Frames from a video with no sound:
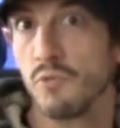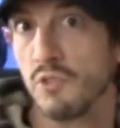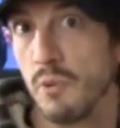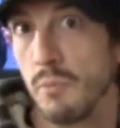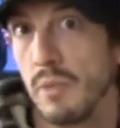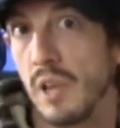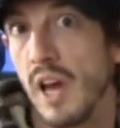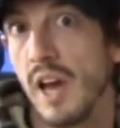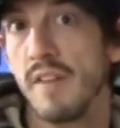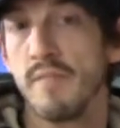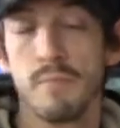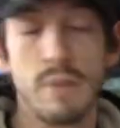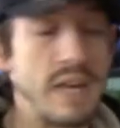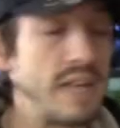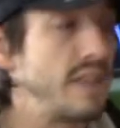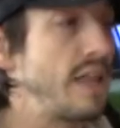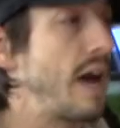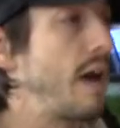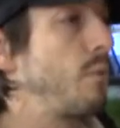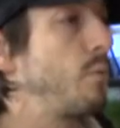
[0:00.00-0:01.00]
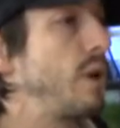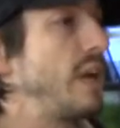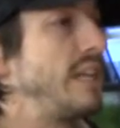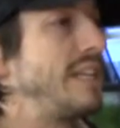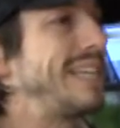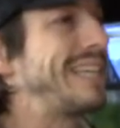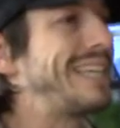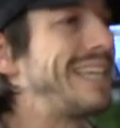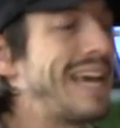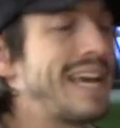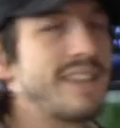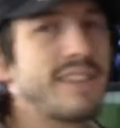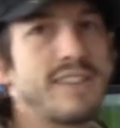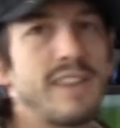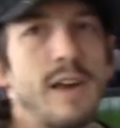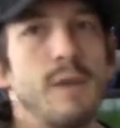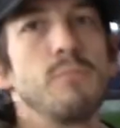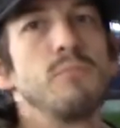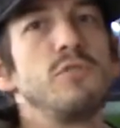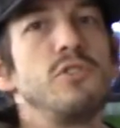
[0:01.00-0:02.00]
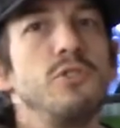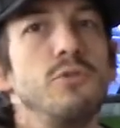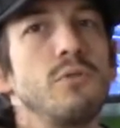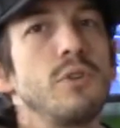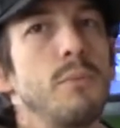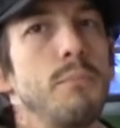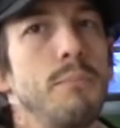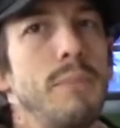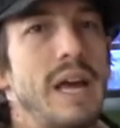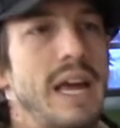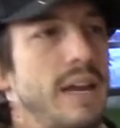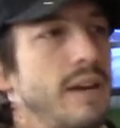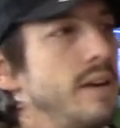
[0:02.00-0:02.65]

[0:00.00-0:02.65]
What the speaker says: live bait that way to get them to commit.